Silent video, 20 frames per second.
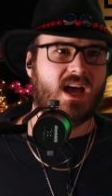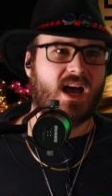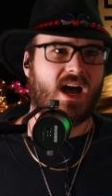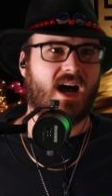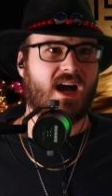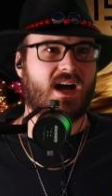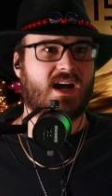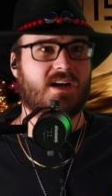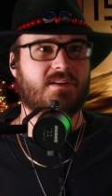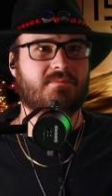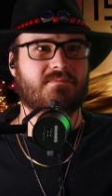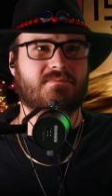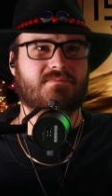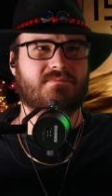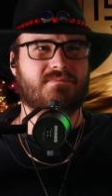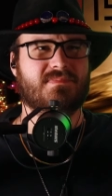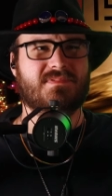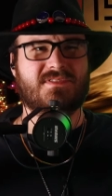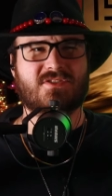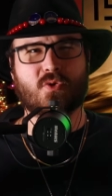
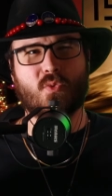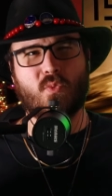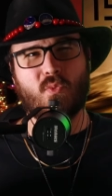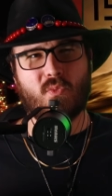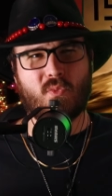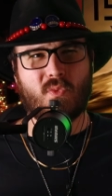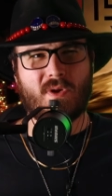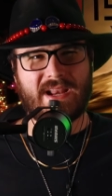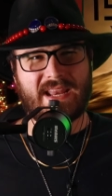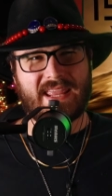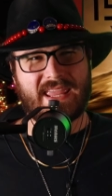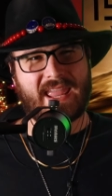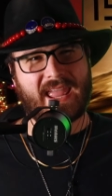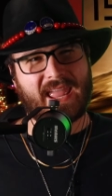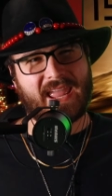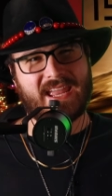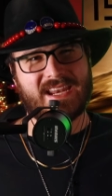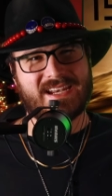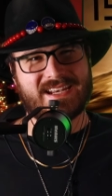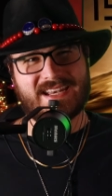
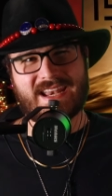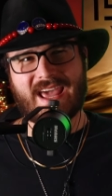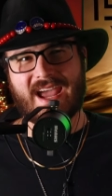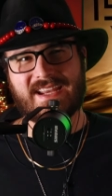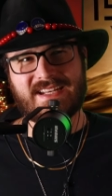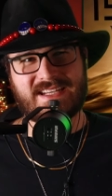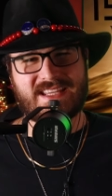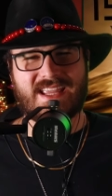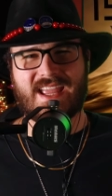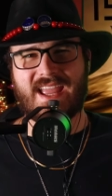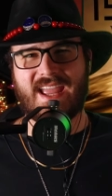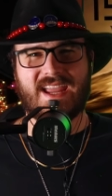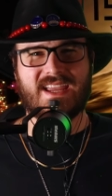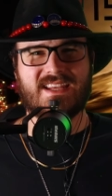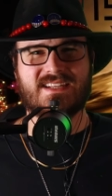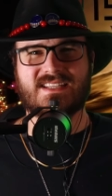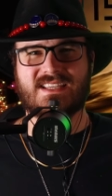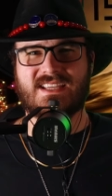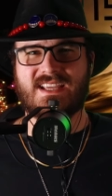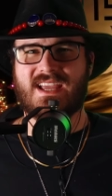2898.